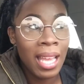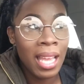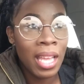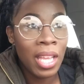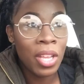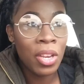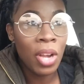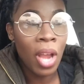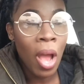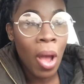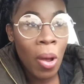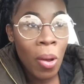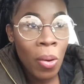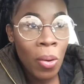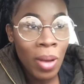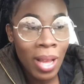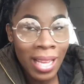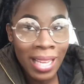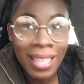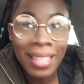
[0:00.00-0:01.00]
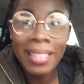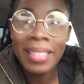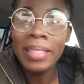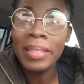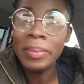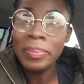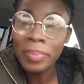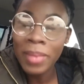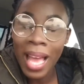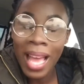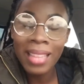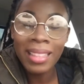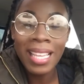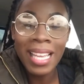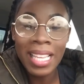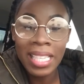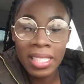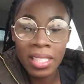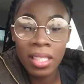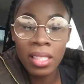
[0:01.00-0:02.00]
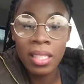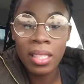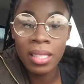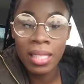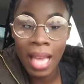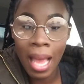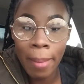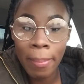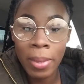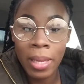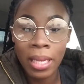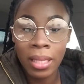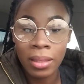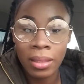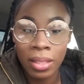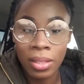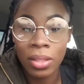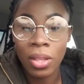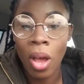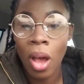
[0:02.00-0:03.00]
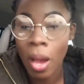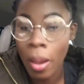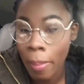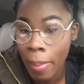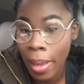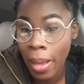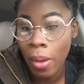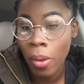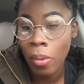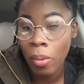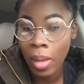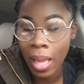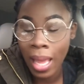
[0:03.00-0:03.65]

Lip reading: you know, I think it's a good topic to talk about.